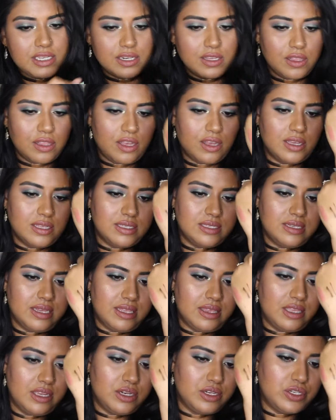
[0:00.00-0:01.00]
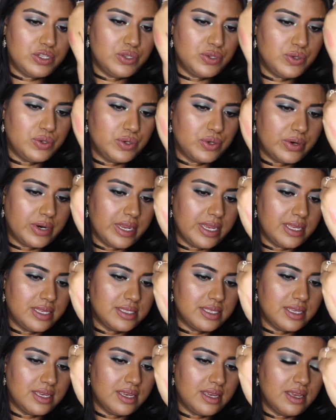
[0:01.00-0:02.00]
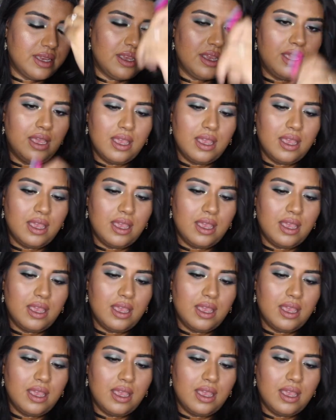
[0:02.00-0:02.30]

gloss, nothing too crazy.